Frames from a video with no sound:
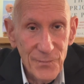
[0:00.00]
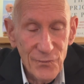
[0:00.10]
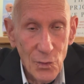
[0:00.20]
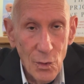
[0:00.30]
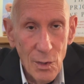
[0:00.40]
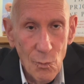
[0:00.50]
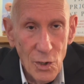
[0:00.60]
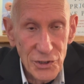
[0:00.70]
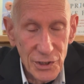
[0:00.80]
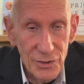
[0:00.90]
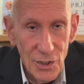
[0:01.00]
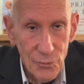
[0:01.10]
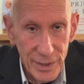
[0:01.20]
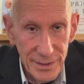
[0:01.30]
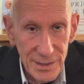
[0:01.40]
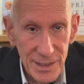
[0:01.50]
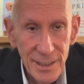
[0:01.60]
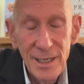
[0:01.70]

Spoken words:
for all Washingtonians.